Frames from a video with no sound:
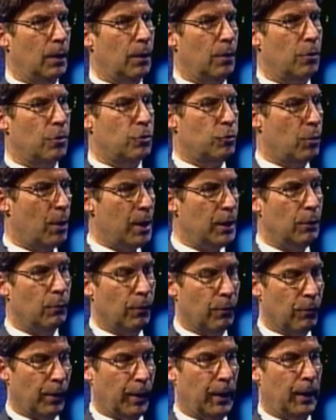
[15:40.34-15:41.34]

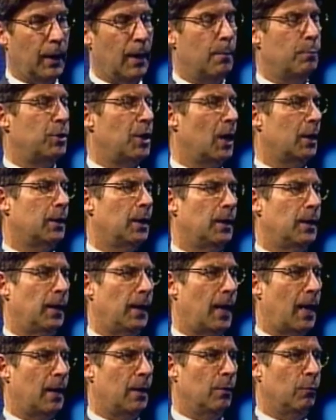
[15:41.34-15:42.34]
strenuously objected to
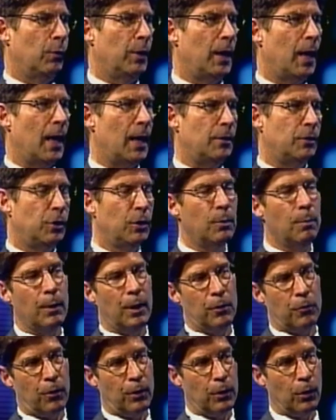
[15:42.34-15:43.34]
that, and we had 2
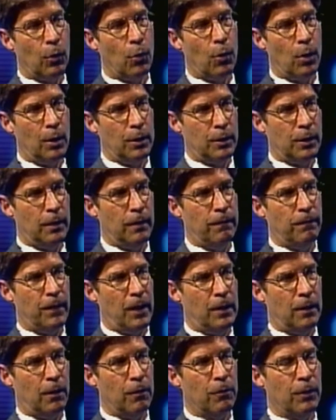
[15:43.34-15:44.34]
months in court to
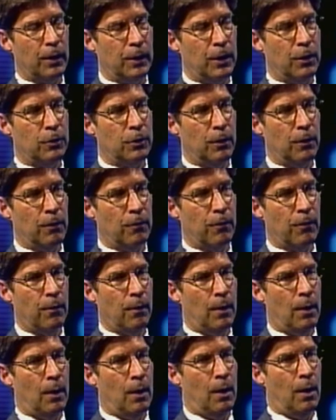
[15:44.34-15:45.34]
defend our signatures.
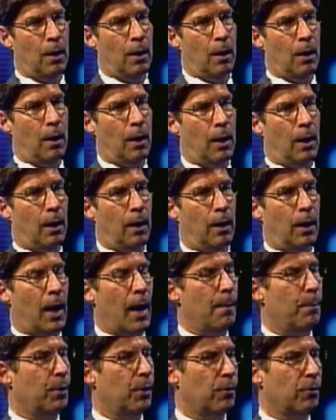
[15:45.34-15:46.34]

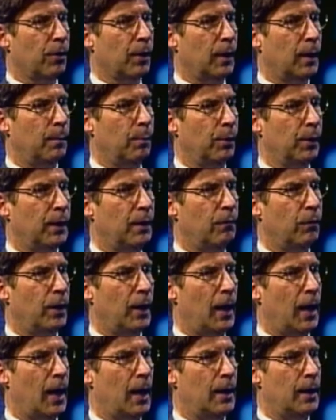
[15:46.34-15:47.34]
I personally believe
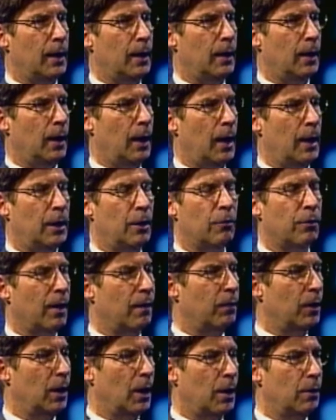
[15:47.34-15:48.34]
we had
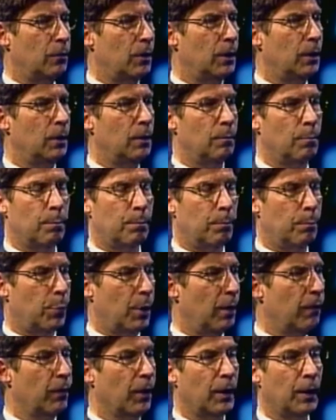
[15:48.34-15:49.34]
8,700
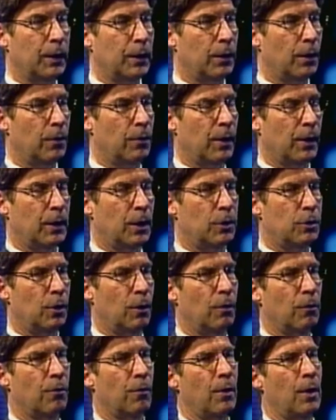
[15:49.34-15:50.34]
perfectly good
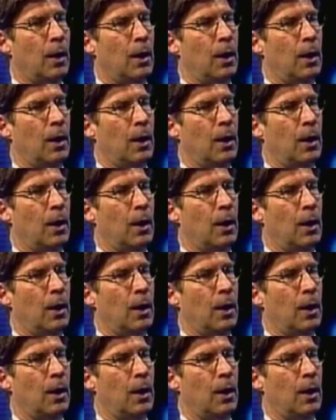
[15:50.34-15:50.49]
signatures,